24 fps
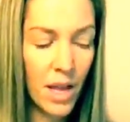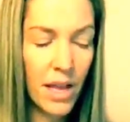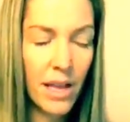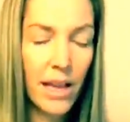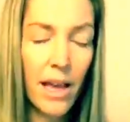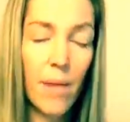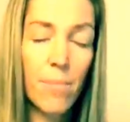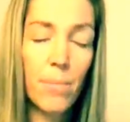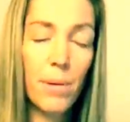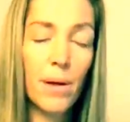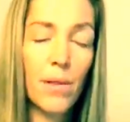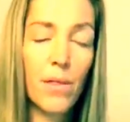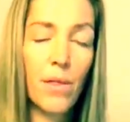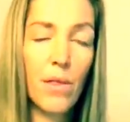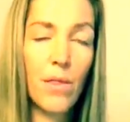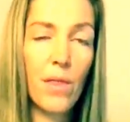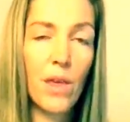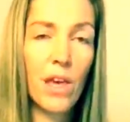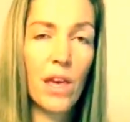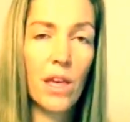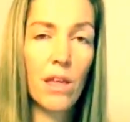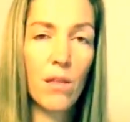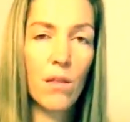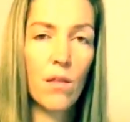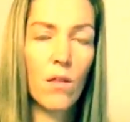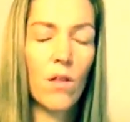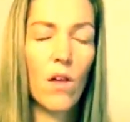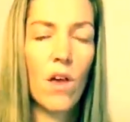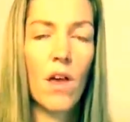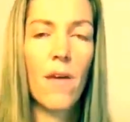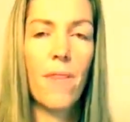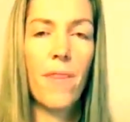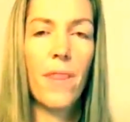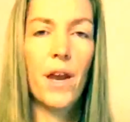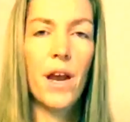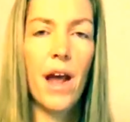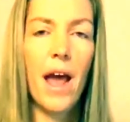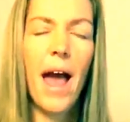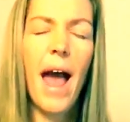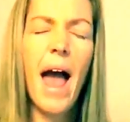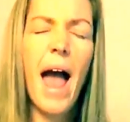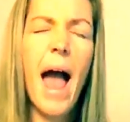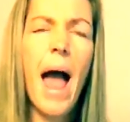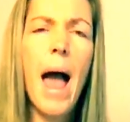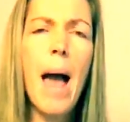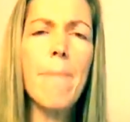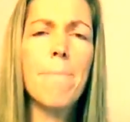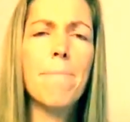Couple of the things that are
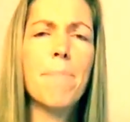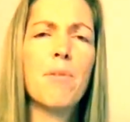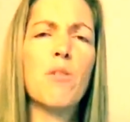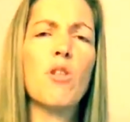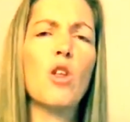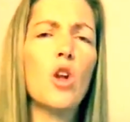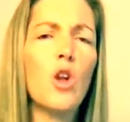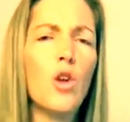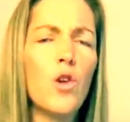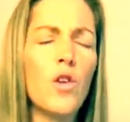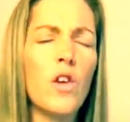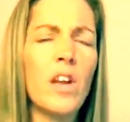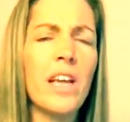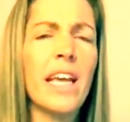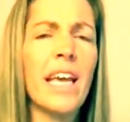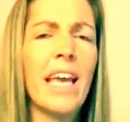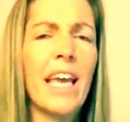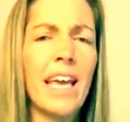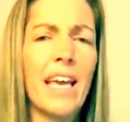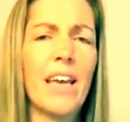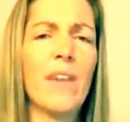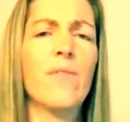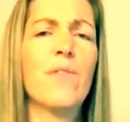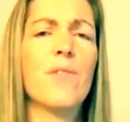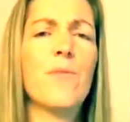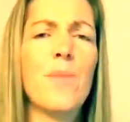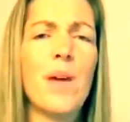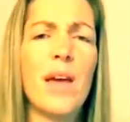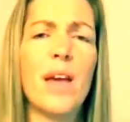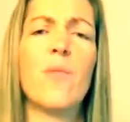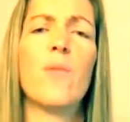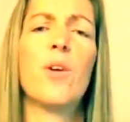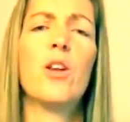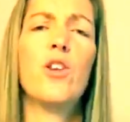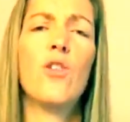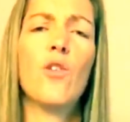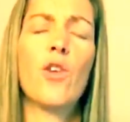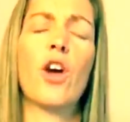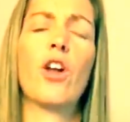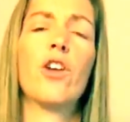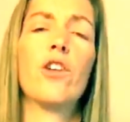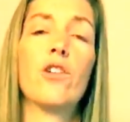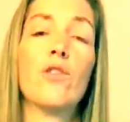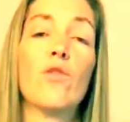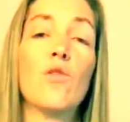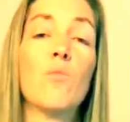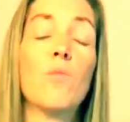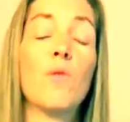absolutely key for me when you're going to
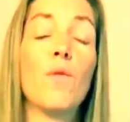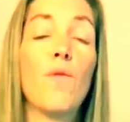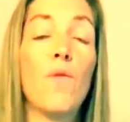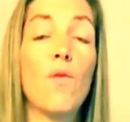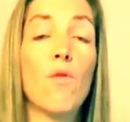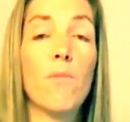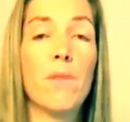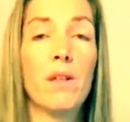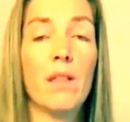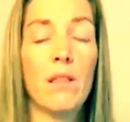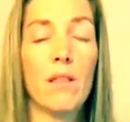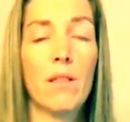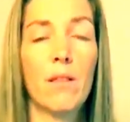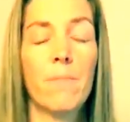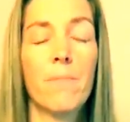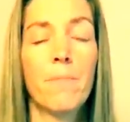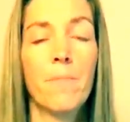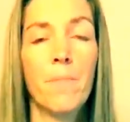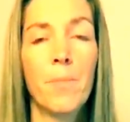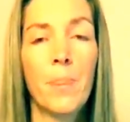do a performance.